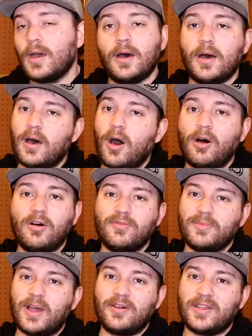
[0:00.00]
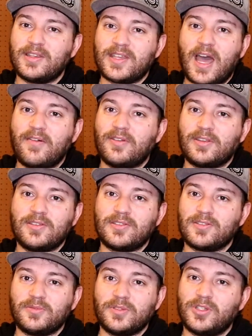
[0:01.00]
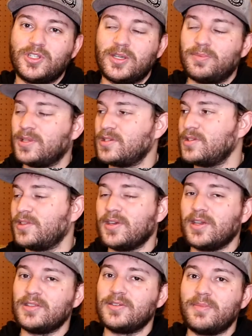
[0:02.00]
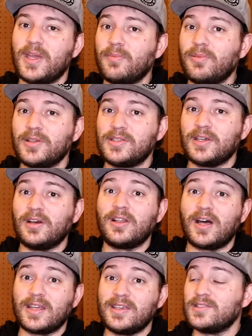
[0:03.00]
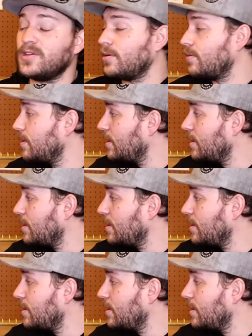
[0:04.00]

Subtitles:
all of them nowadays have it because it's a really cheap and easy thing to make printing a lot easier.